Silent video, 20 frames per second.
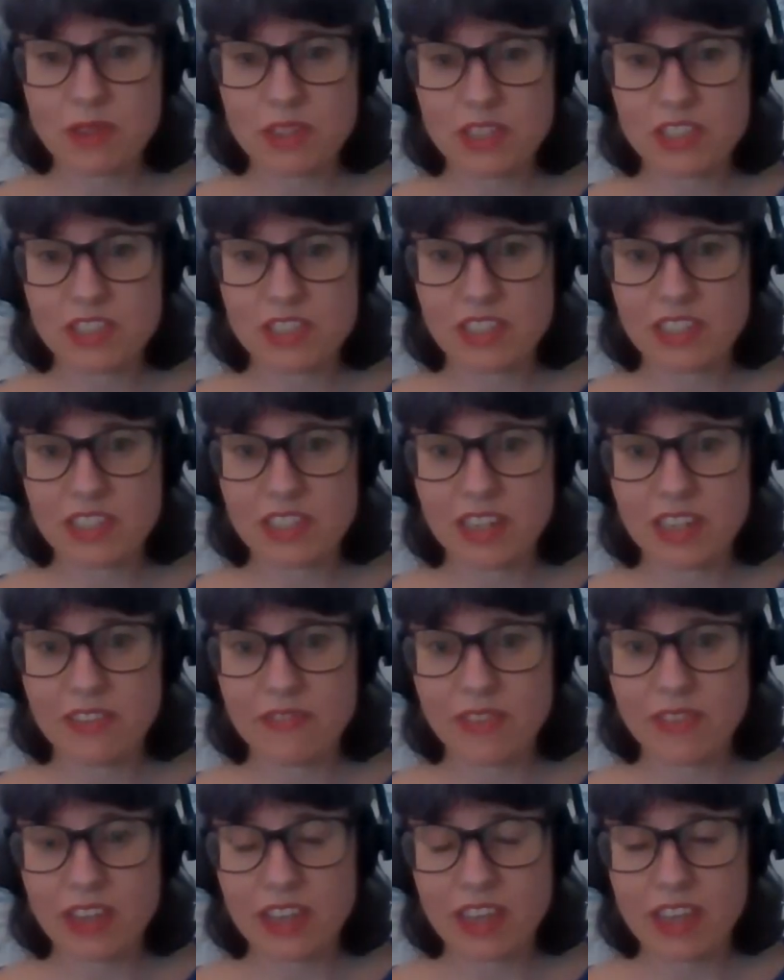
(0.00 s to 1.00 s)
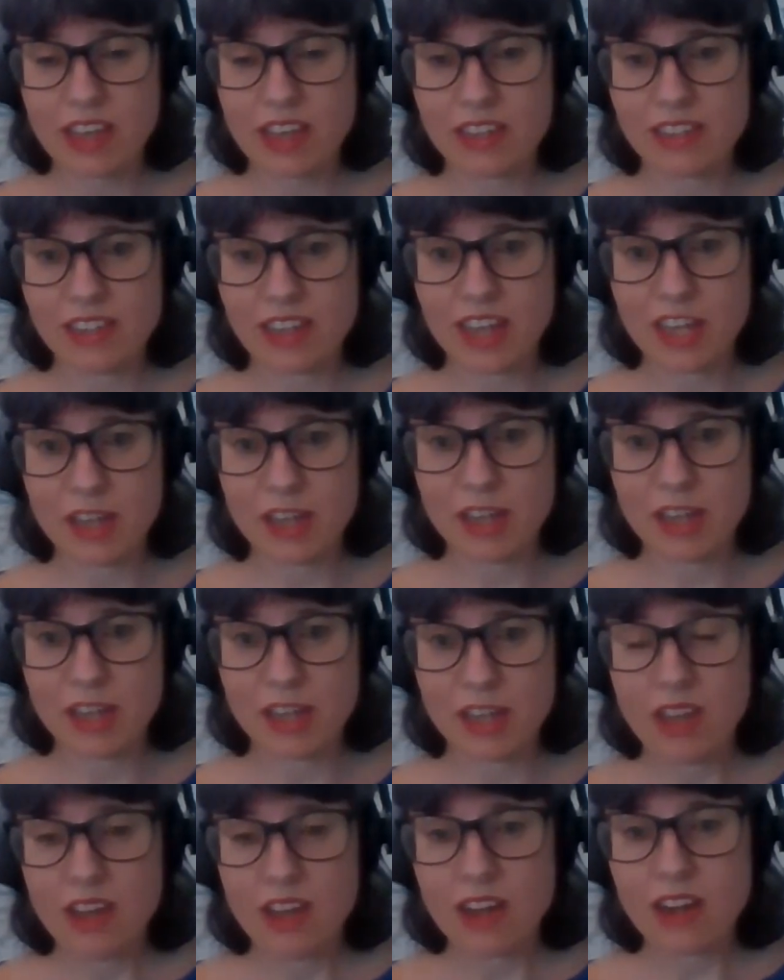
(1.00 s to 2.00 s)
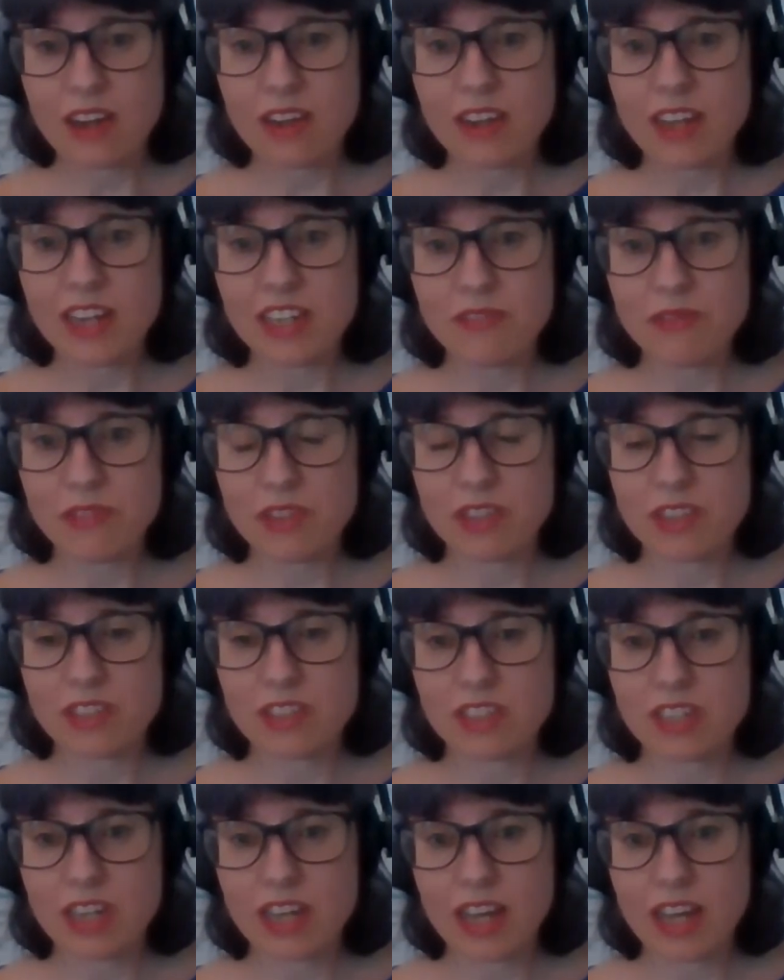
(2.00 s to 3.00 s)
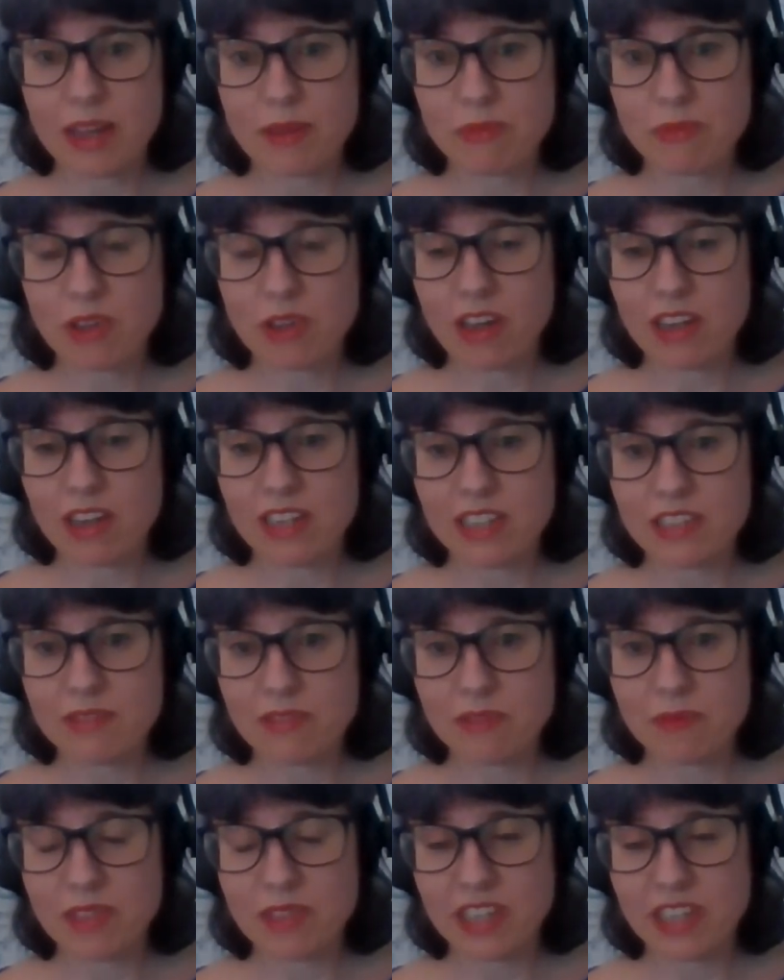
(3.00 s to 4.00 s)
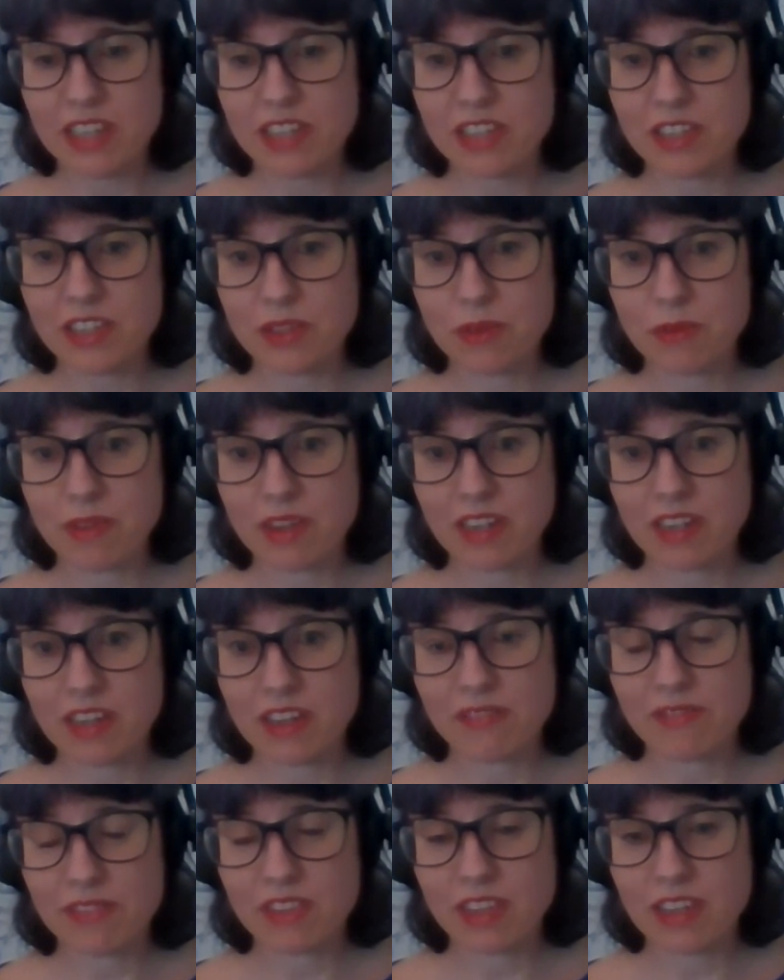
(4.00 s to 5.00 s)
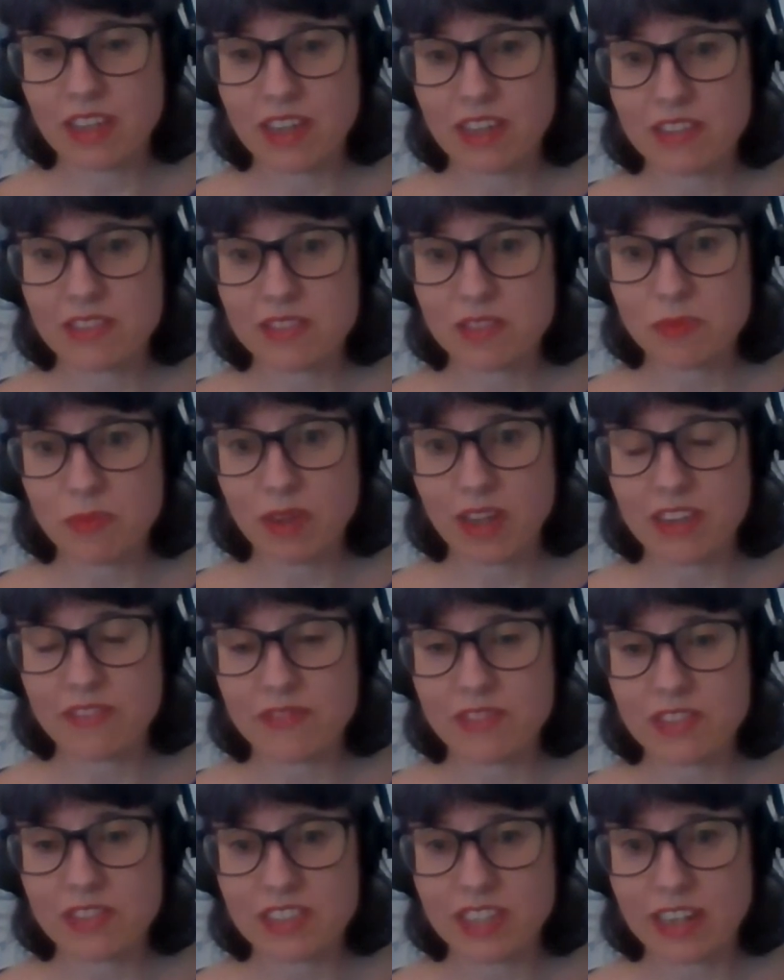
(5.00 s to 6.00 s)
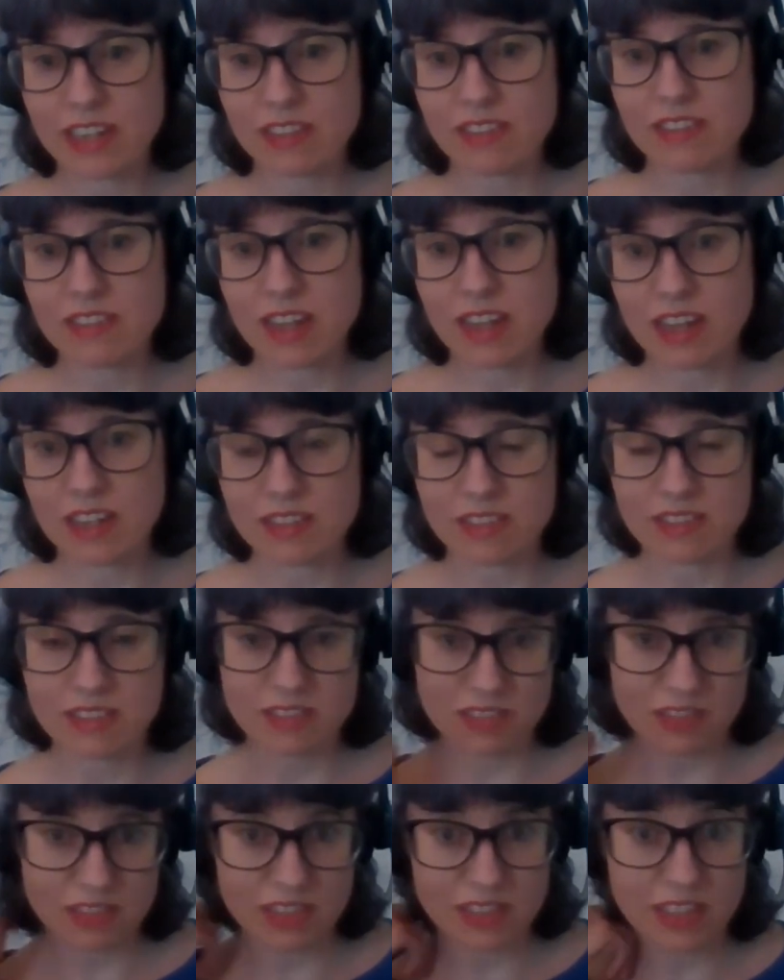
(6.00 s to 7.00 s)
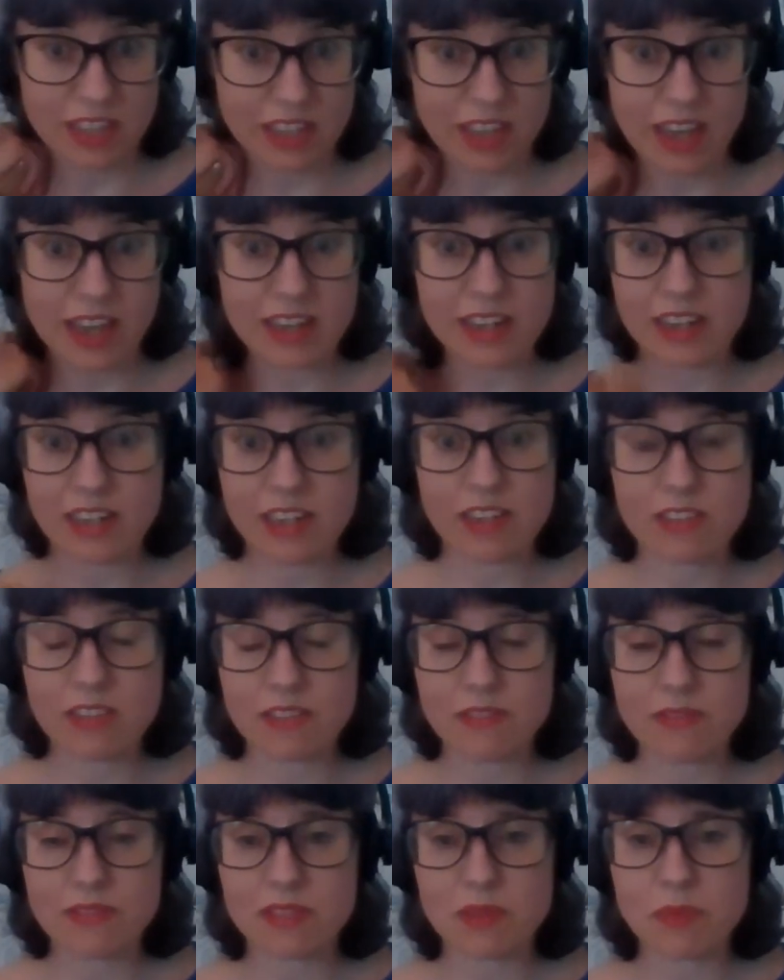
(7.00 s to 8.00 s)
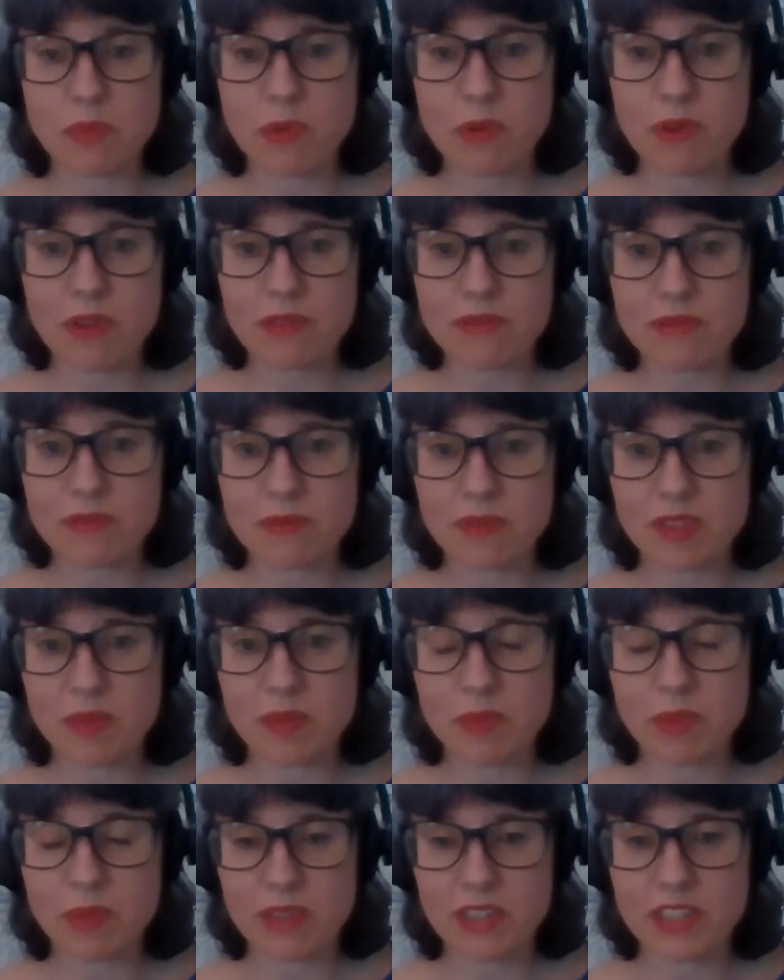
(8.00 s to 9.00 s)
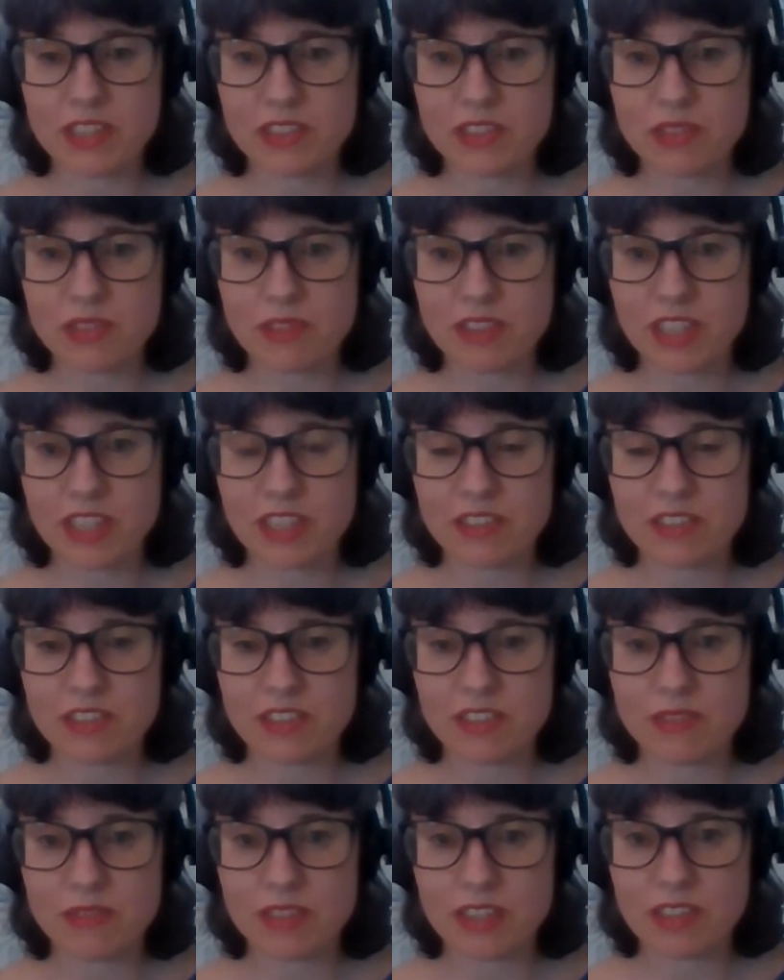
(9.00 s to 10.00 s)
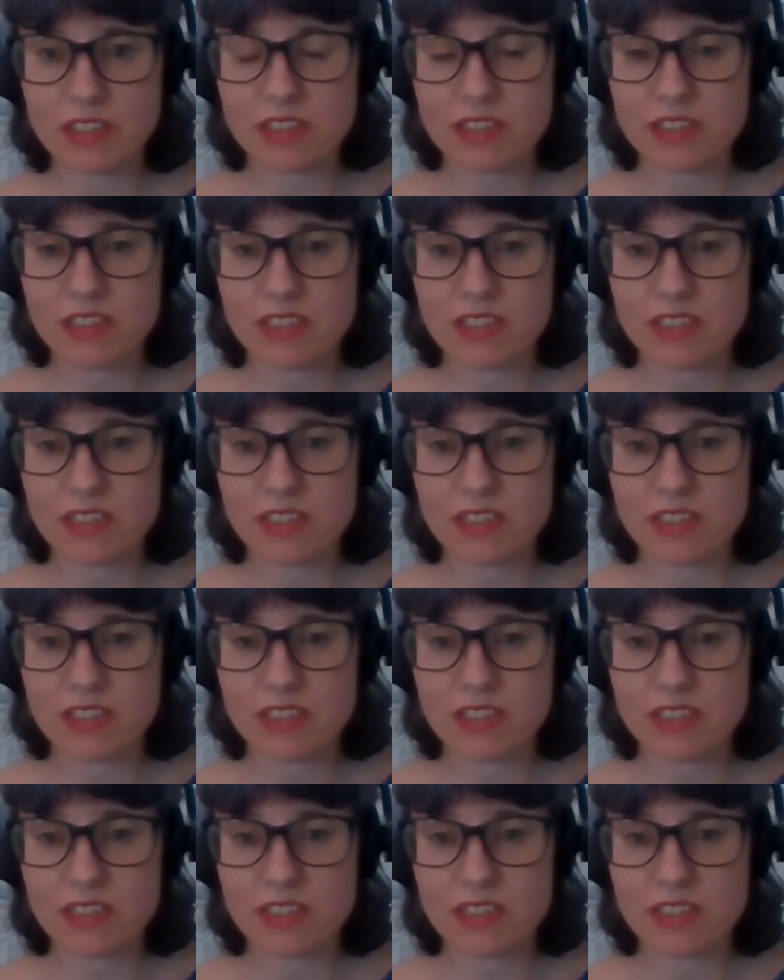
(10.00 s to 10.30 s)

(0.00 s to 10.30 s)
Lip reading: question, if I can, are any of your colleagues from the EU, and have they had to apply for settled status, and did they get any kind of support from their employers when they had to do that?